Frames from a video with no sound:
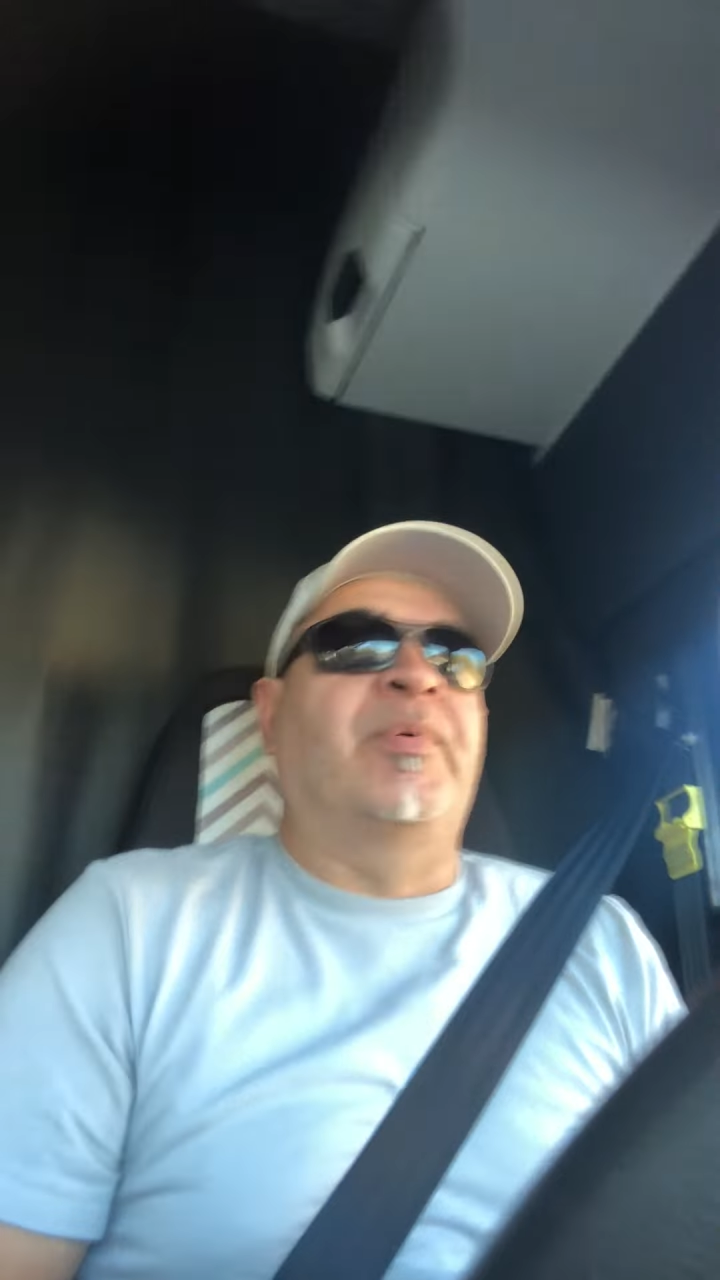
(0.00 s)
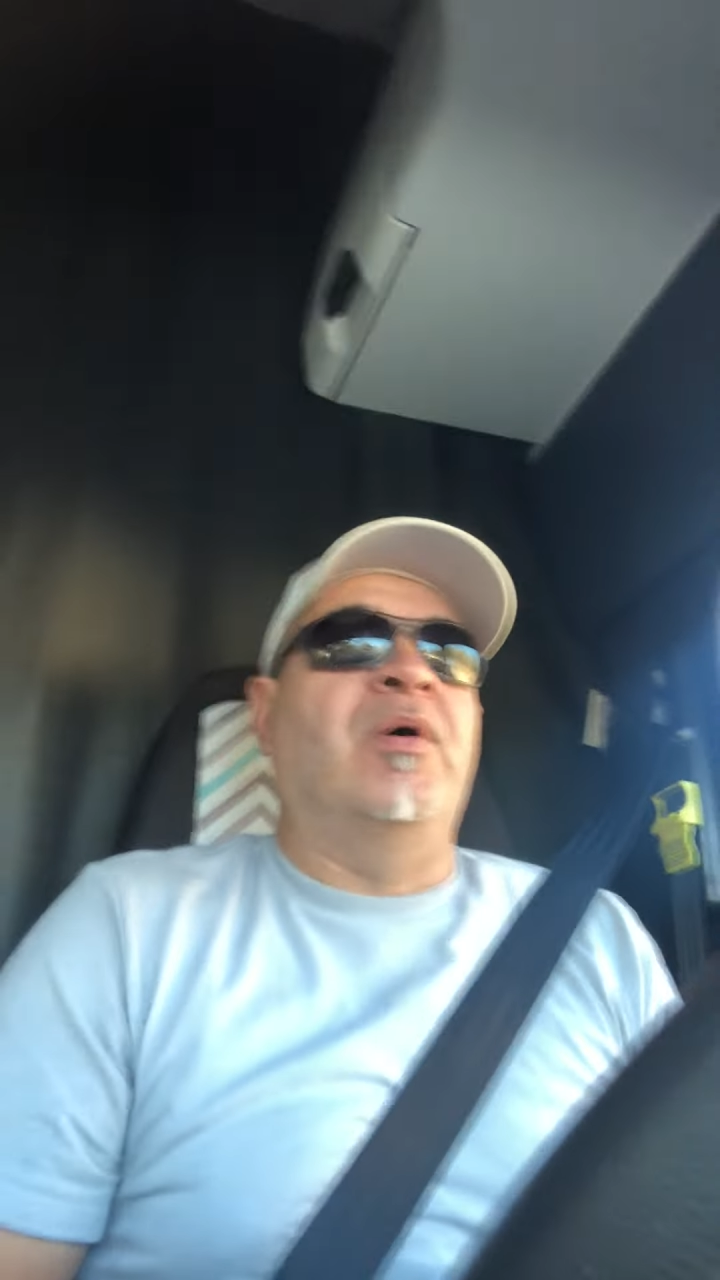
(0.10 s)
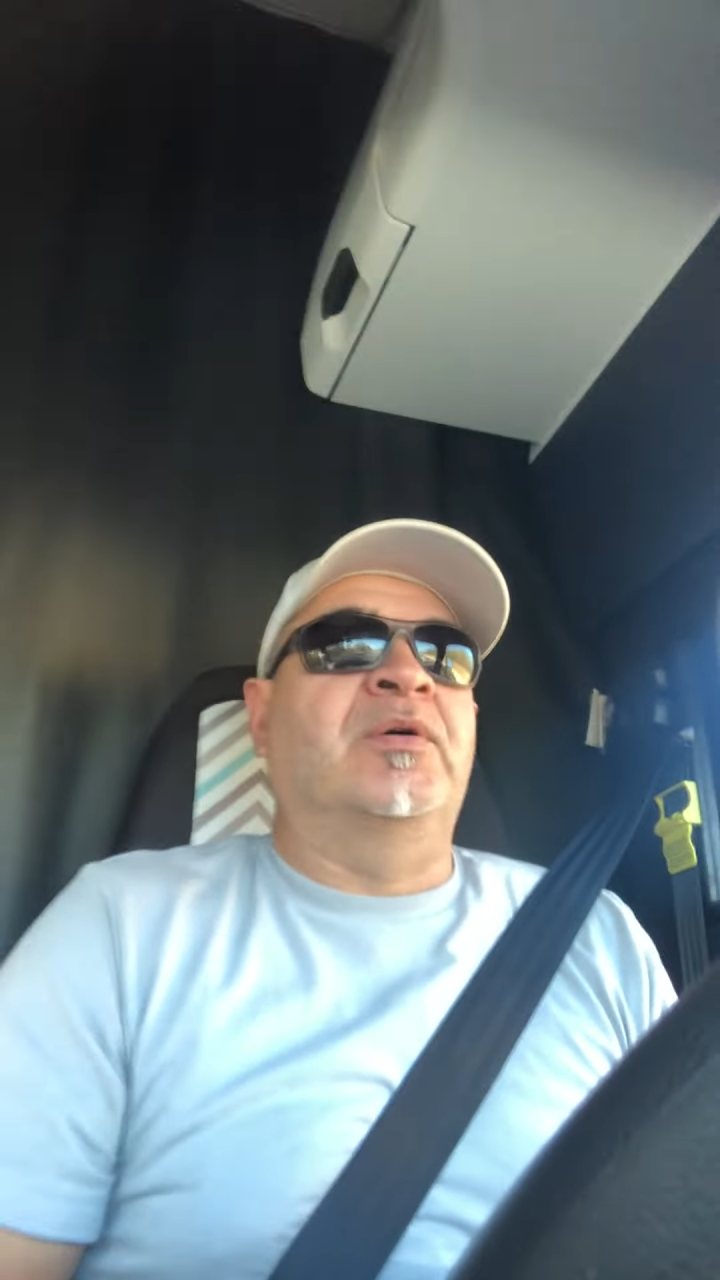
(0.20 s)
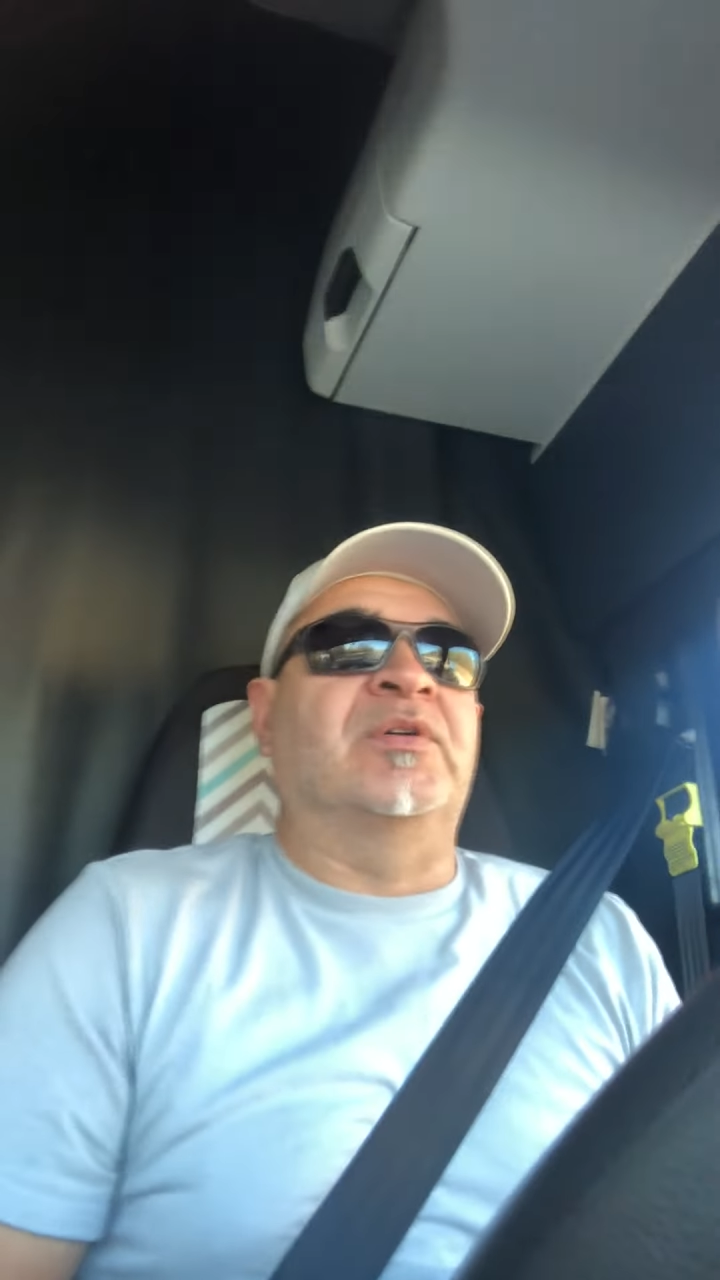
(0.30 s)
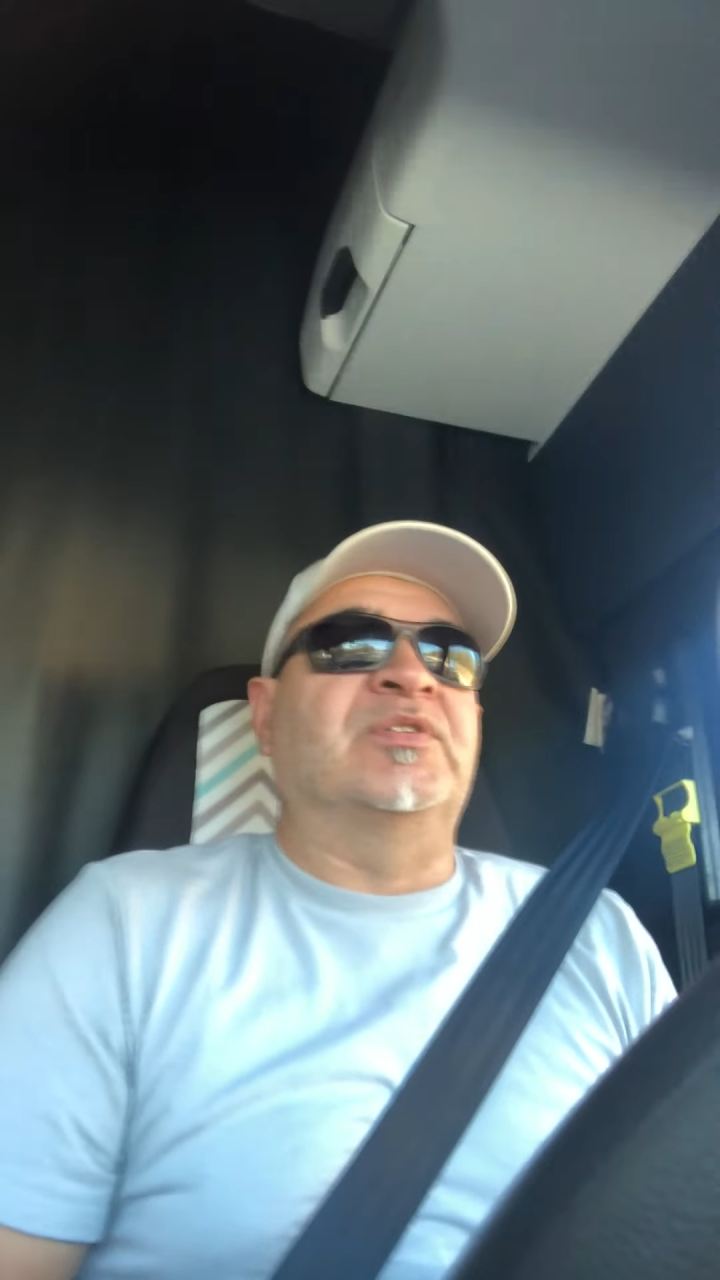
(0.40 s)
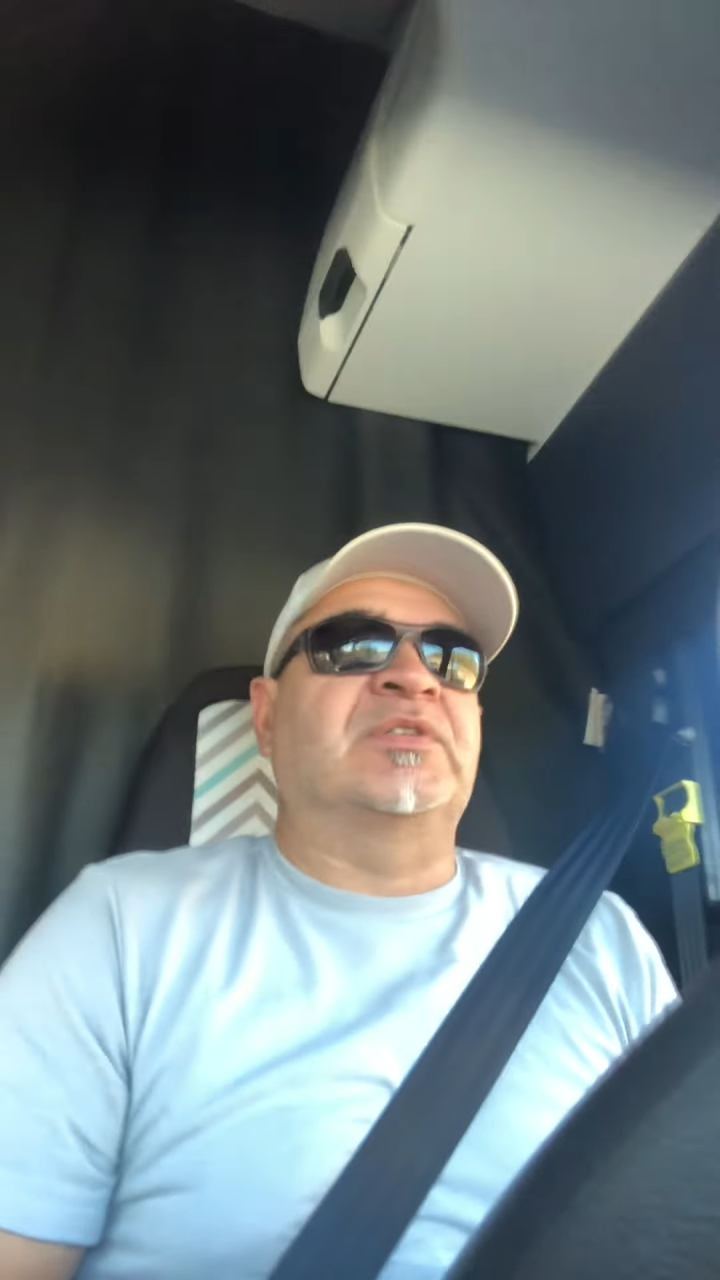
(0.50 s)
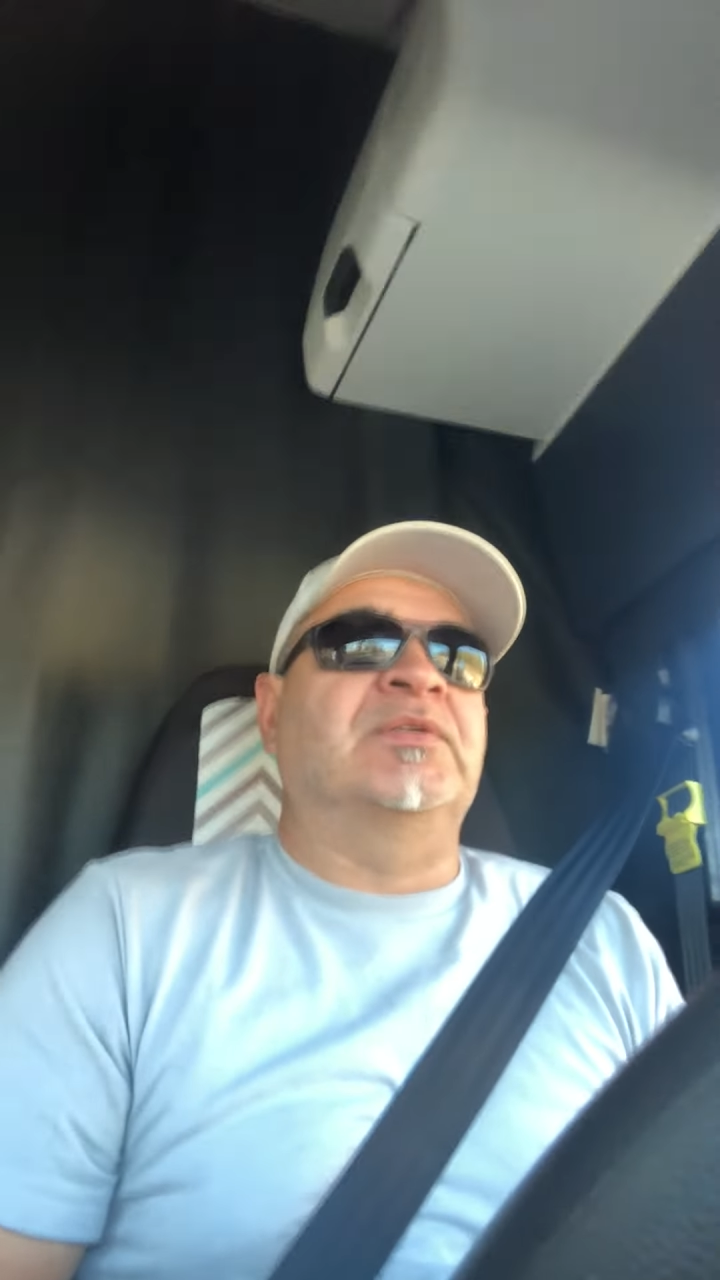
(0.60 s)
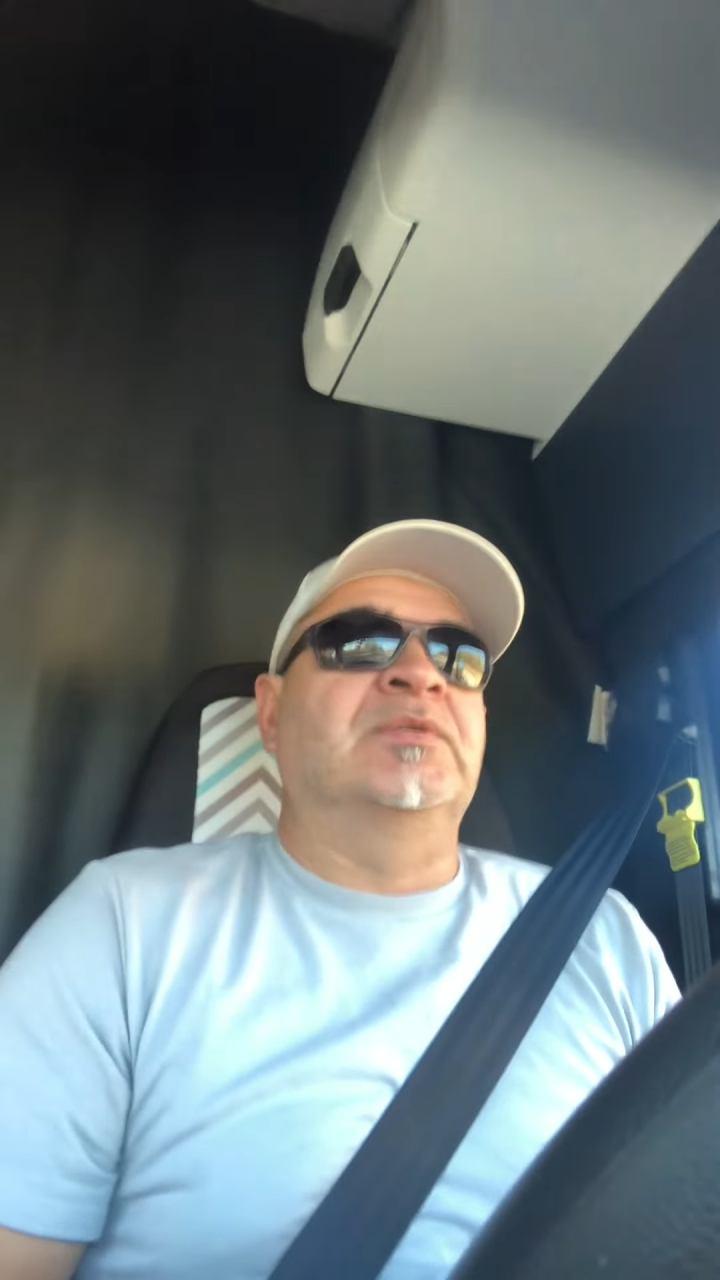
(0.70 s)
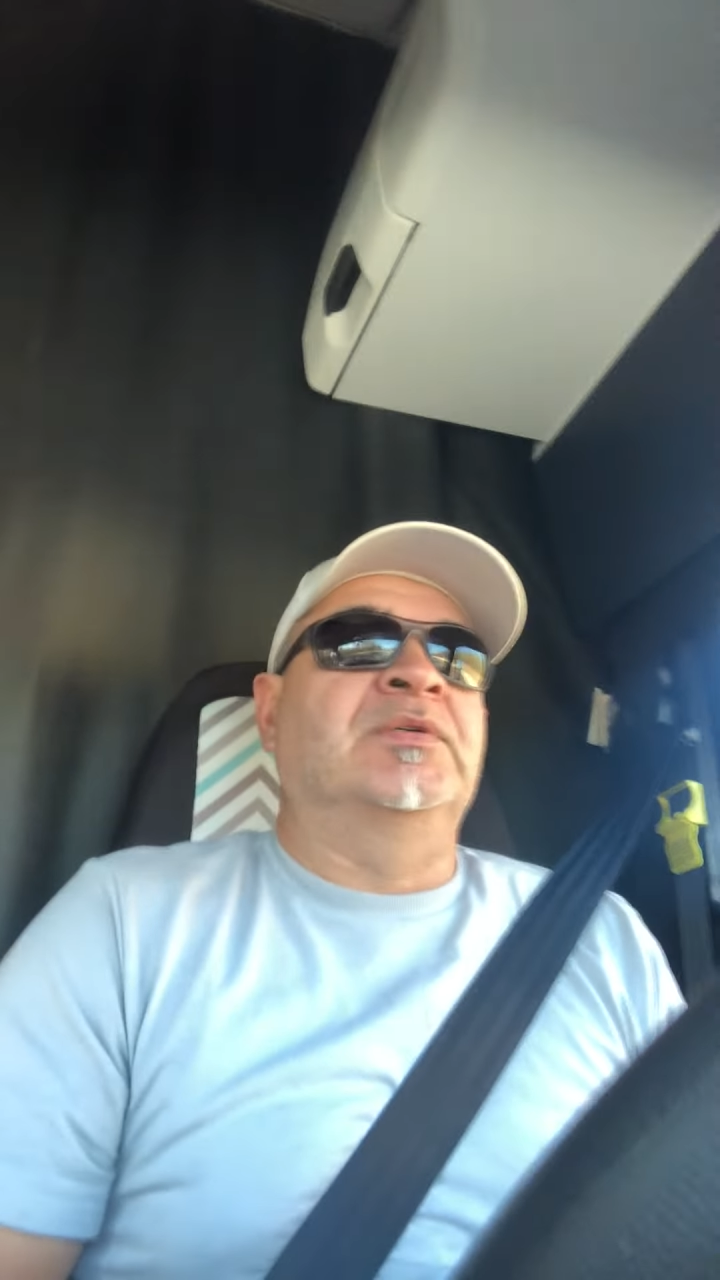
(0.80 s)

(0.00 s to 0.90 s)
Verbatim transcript: brokers